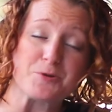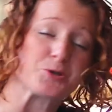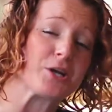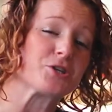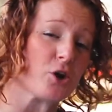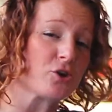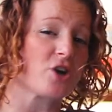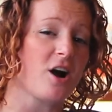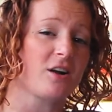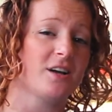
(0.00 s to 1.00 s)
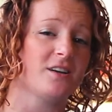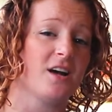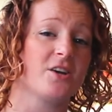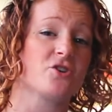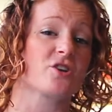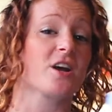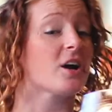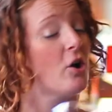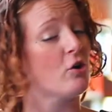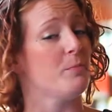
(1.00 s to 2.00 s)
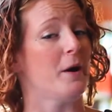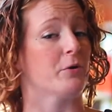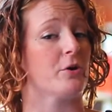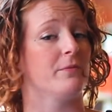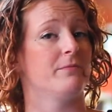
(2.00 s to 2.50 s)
you should get dark chocolate, and you should get cocoa powder.